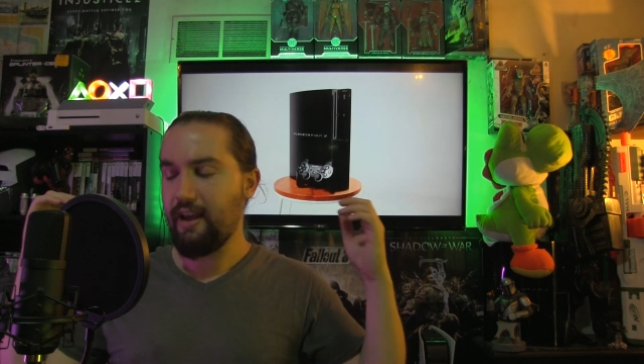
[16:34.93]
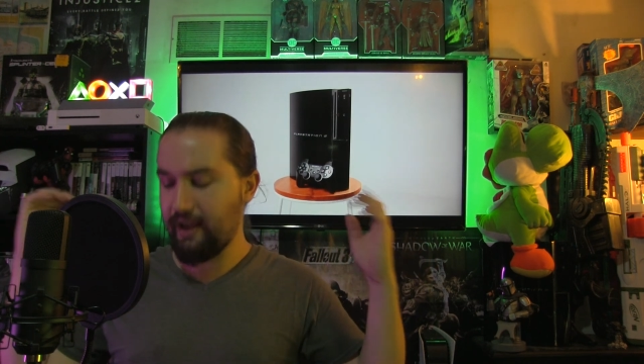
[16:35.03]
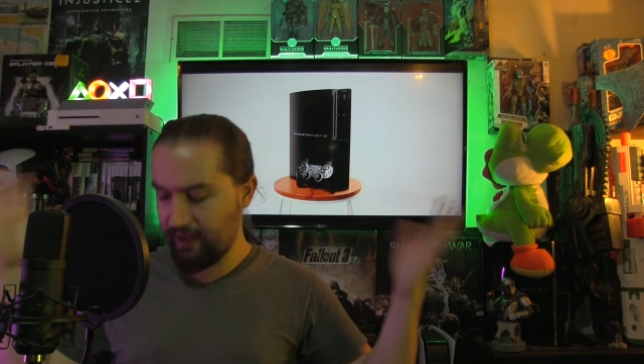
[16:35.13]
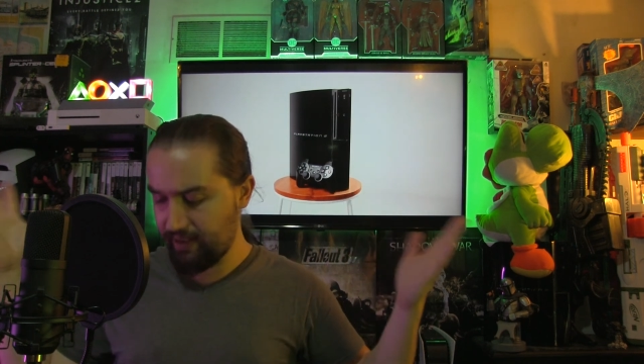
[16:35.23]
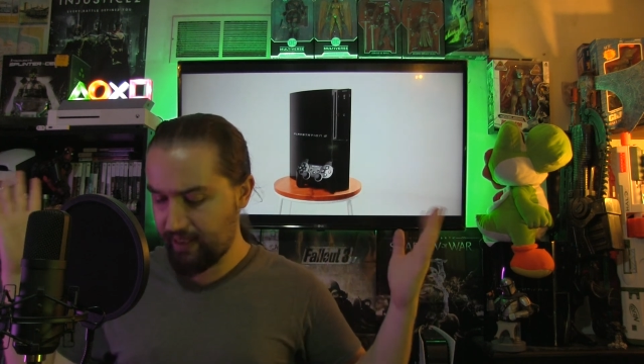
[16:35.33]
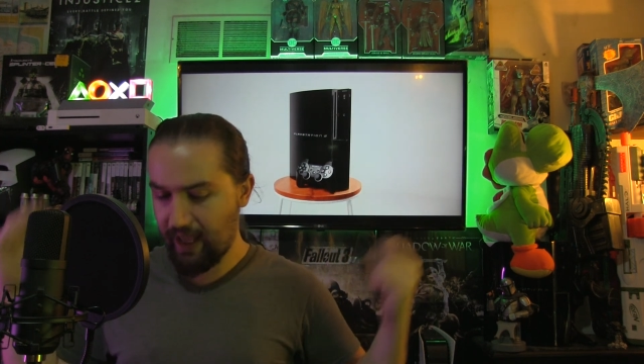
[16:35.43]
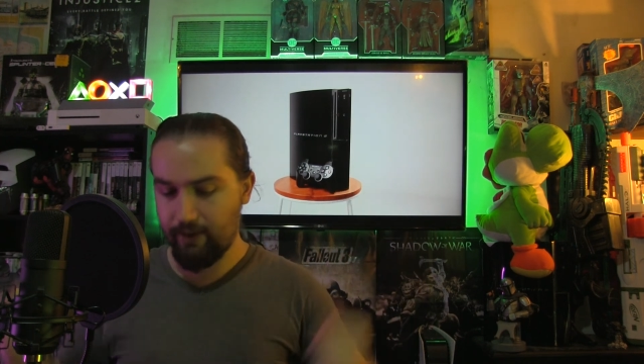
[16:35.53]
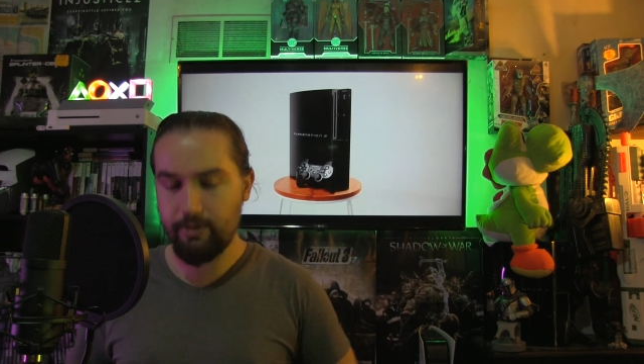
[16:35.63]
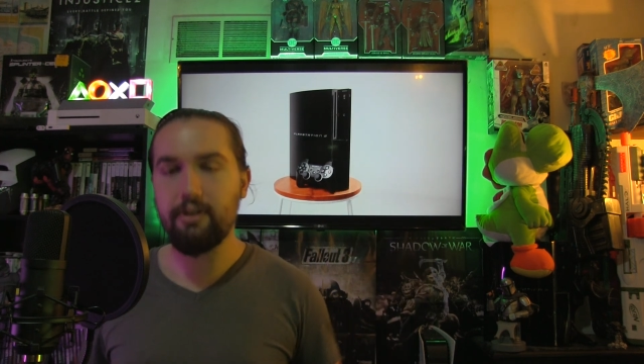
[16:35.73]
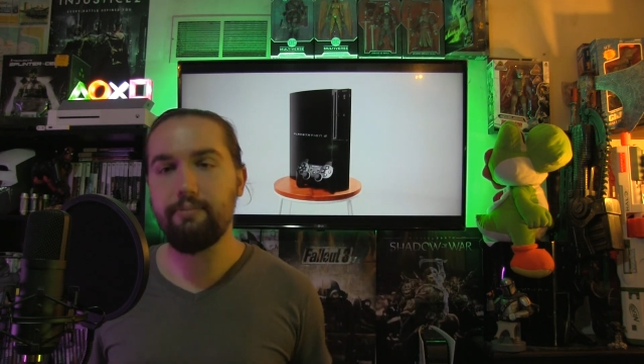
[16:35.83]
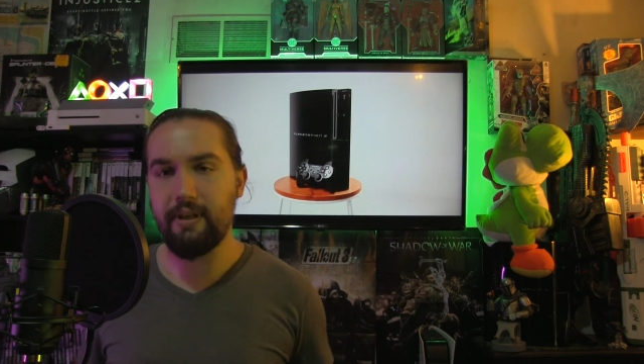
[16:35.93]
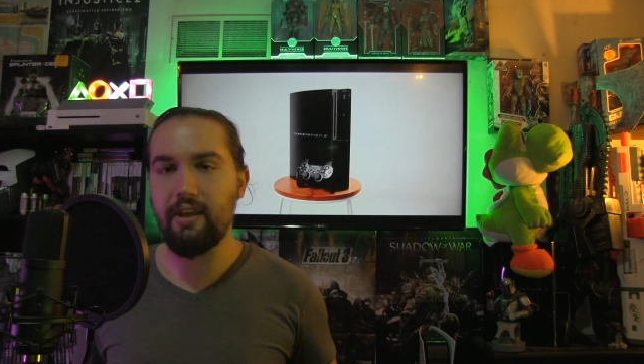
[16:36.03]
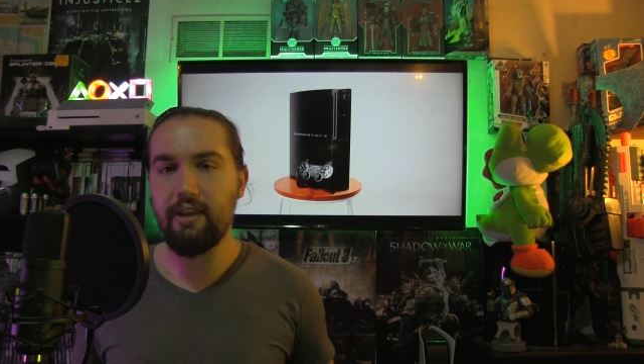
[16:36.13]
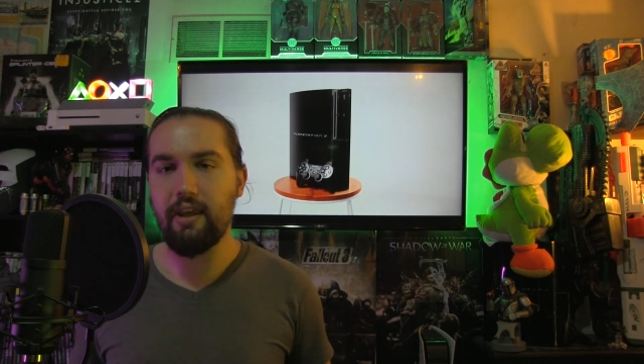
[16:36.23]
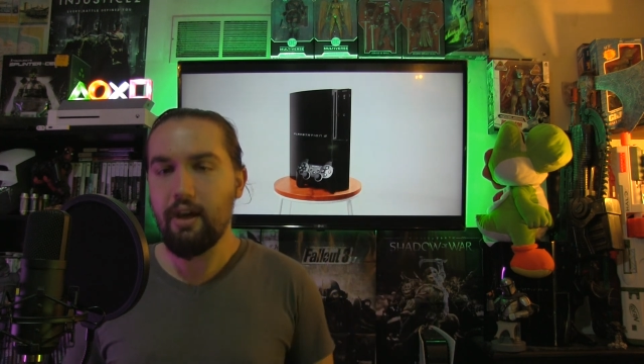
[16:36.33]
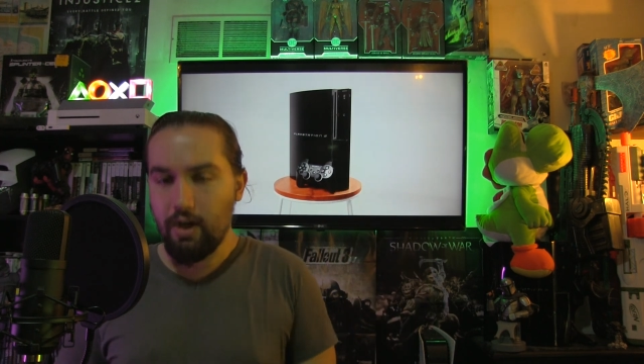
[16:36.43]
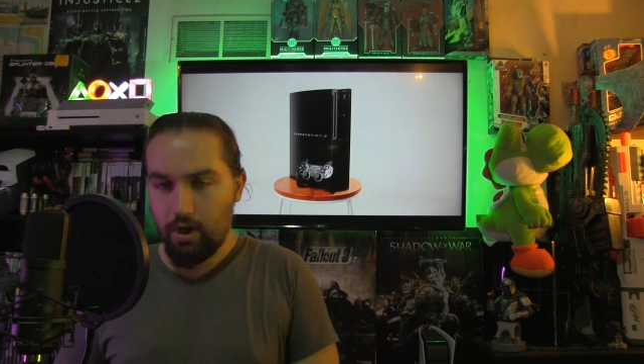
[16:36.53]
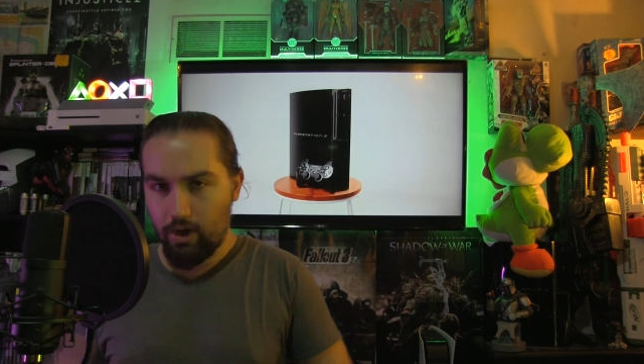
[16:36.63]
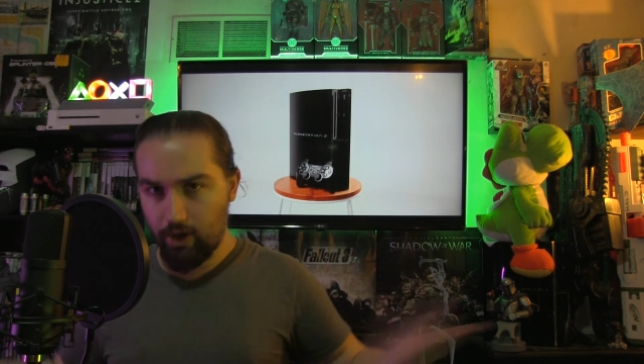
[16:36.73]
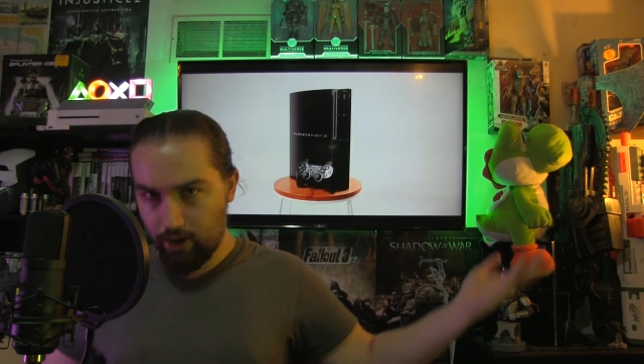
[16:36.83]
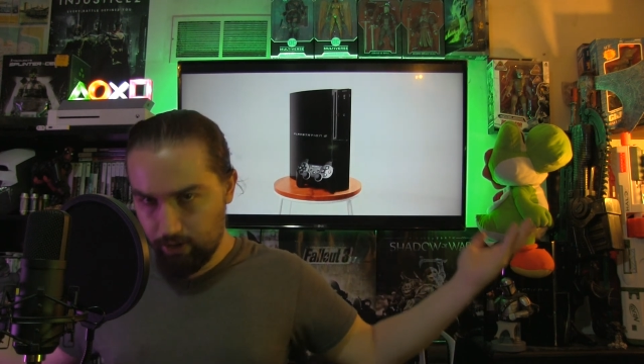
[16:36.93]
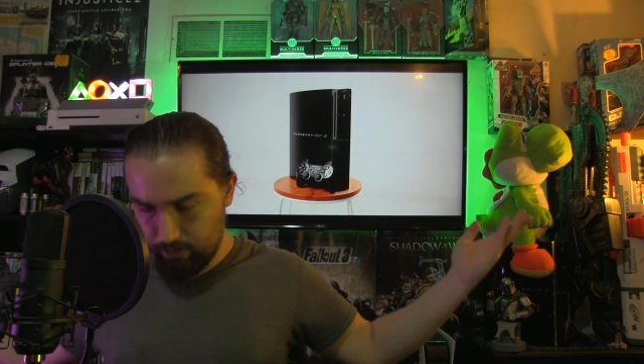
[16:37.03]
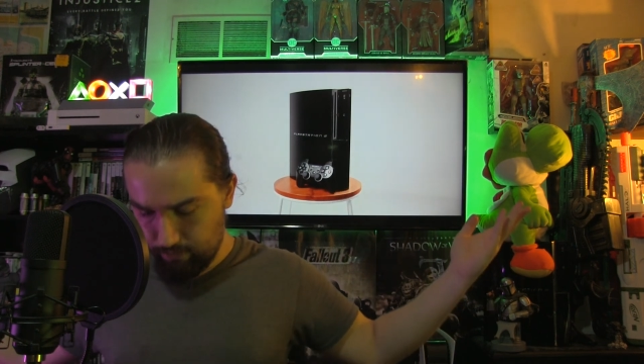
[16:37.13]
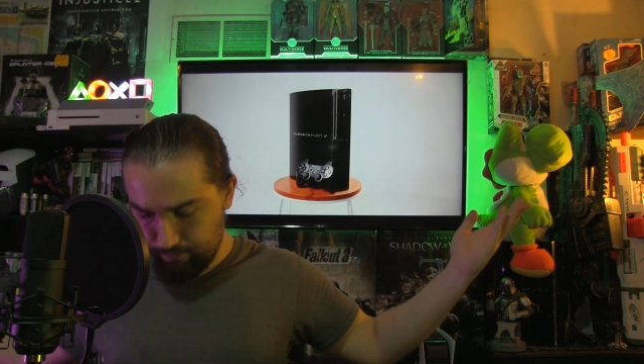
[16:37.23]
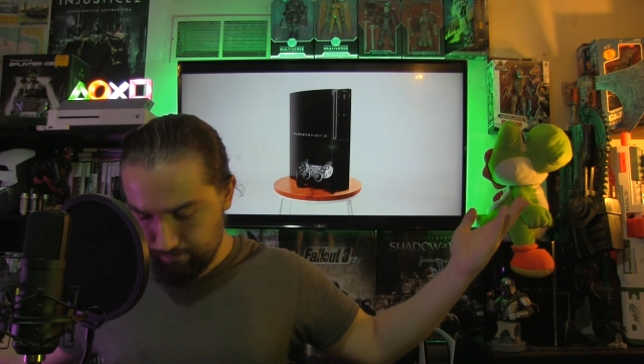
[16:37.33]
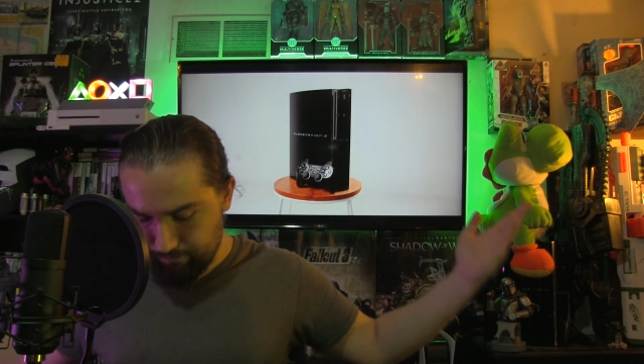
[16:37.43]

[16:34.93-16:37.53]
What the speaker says: and that will be all.